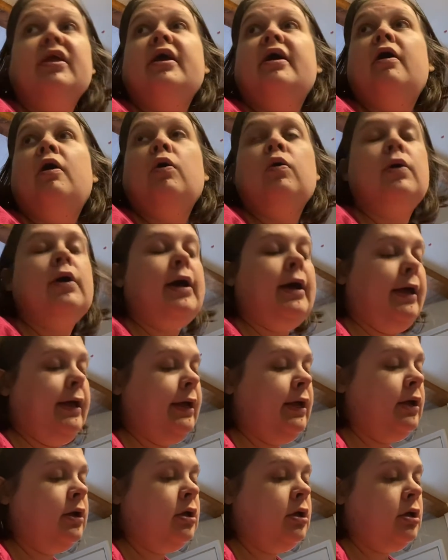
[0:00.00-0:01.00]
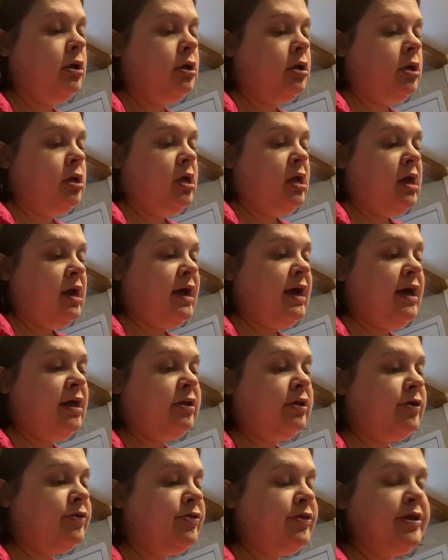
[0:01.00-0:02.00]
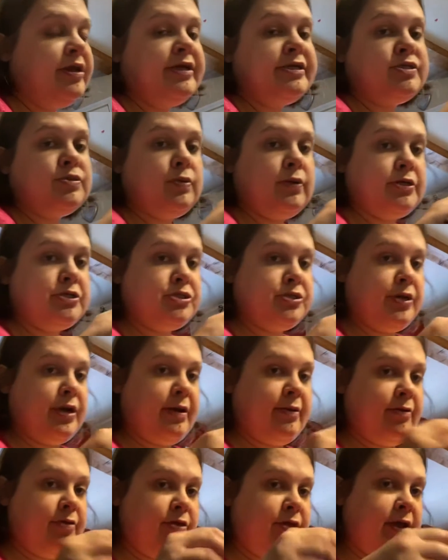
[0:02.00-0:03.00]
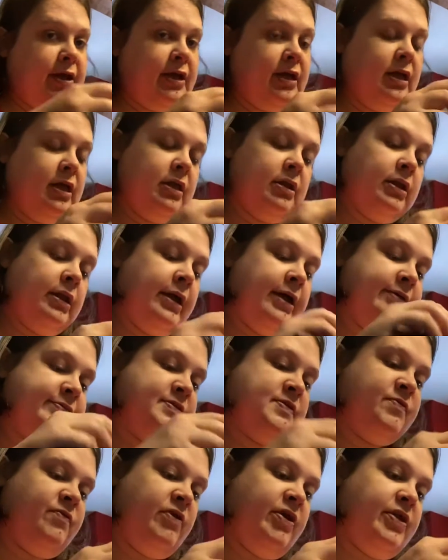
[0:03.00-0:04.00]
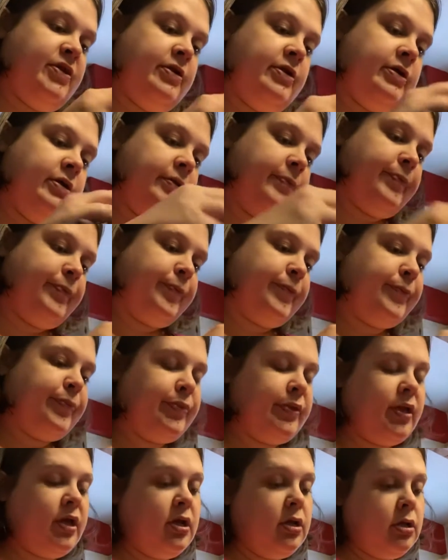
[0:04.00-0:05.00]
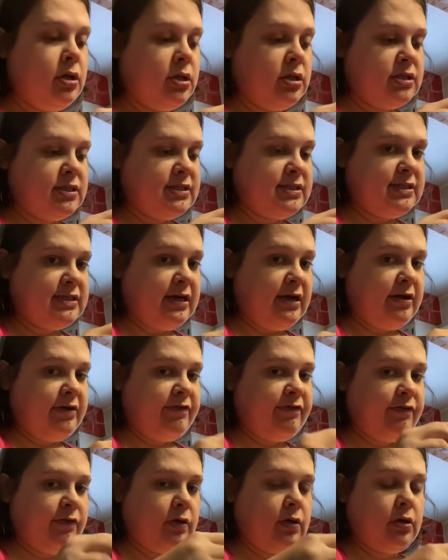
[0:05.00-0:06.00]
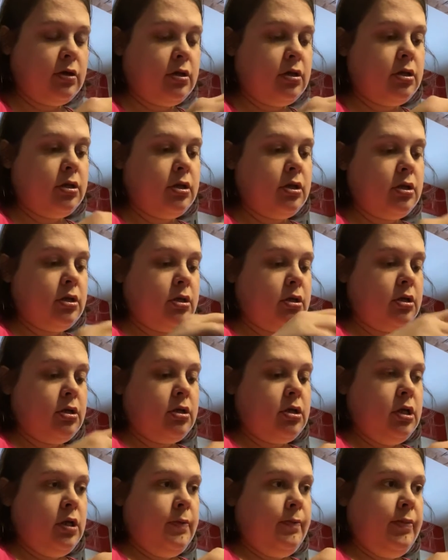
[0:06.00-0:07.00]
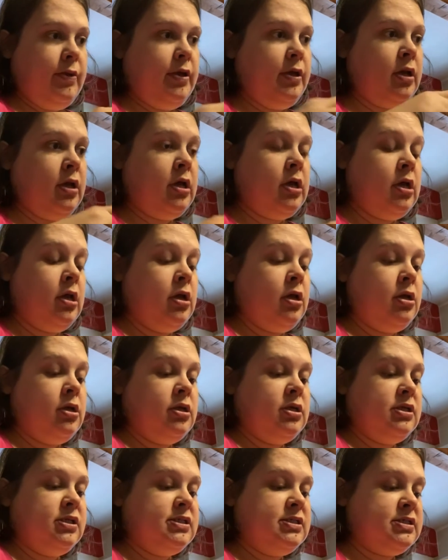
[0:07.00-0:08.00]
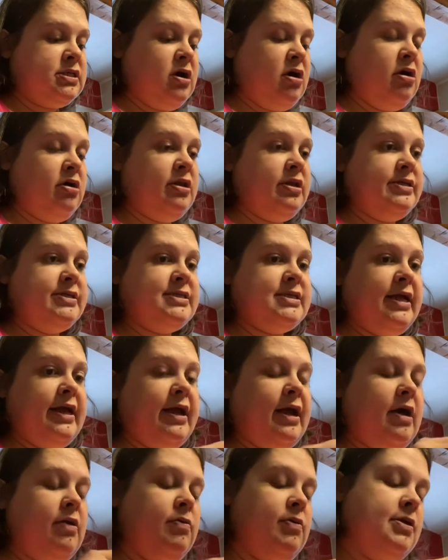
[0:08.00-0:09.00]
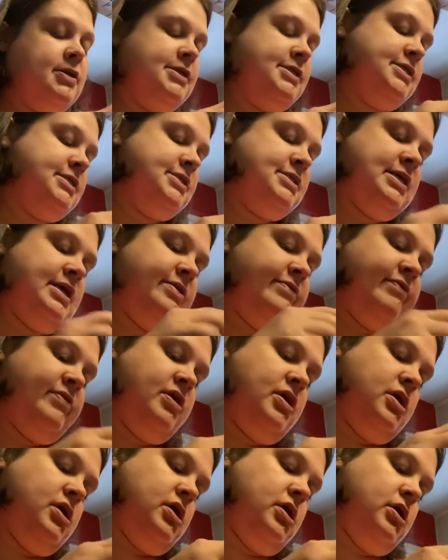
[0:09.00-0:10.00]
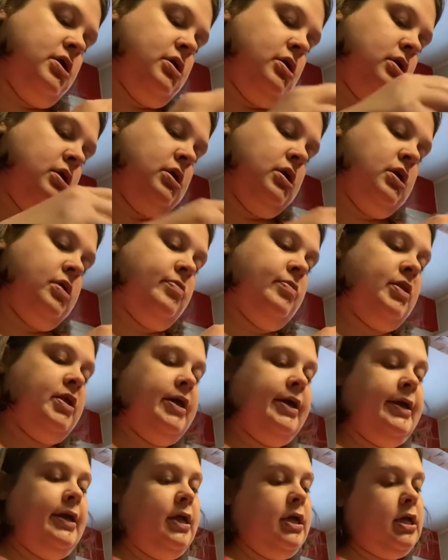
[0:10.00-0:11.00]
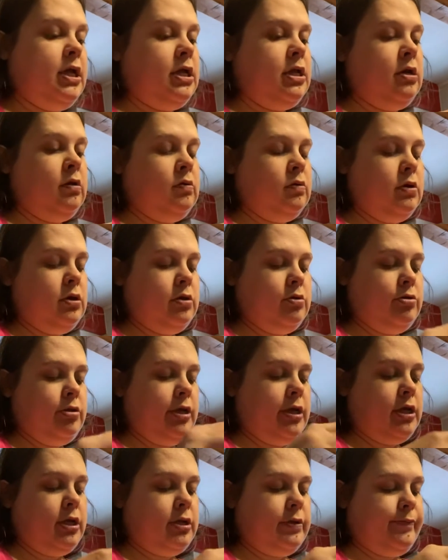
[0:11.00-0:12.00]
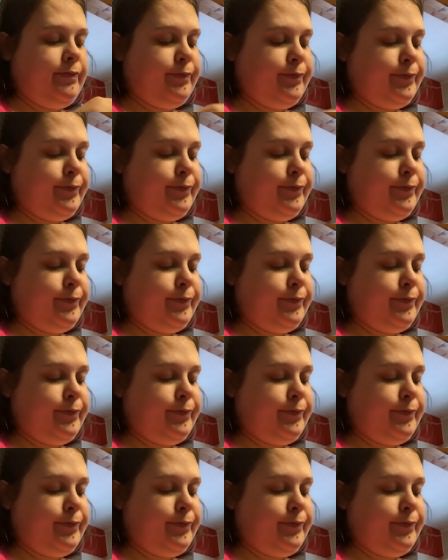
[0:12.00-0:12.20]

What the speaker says: okay. I gotta load the dishwasher and everything. Life's fun stuff. But Scarlett's like, I want this afghan. And I'm like, I don't know yet.